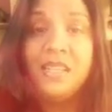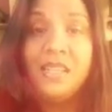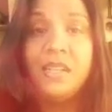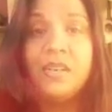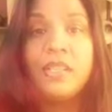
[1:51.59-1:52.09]

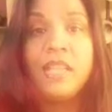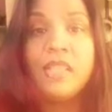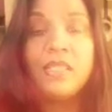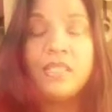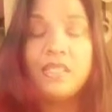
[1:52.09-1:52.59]
it
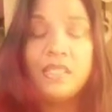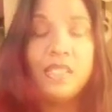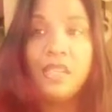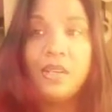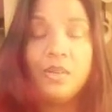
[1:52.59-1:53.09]
takes,
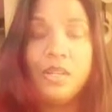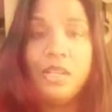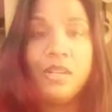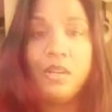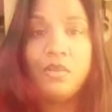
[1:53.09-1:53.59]

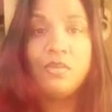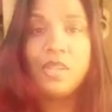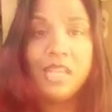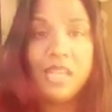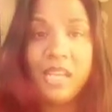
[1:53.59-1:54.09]
you don't
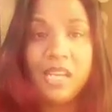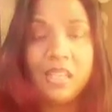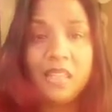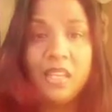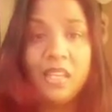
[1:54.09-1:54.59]
need
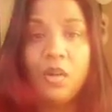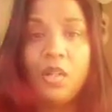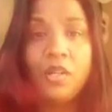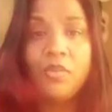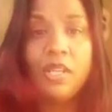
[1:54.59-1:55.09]
anything. All
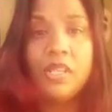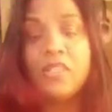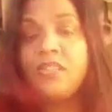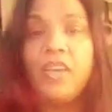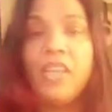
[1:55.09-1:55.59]
you need
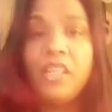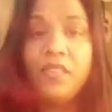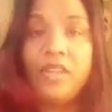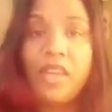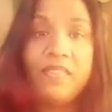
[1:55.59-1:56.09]
is faith.
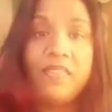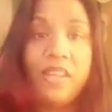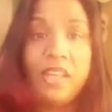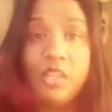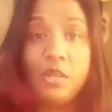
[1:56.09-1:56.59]
If you have
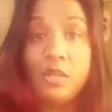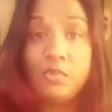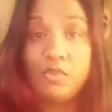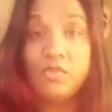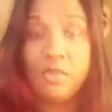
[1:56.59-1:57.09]
faith, you can
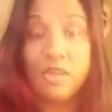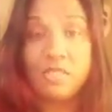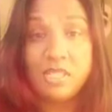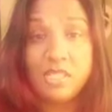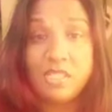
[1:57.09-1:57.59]
move
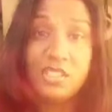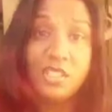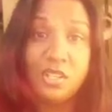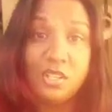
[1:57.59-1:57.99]
mountains,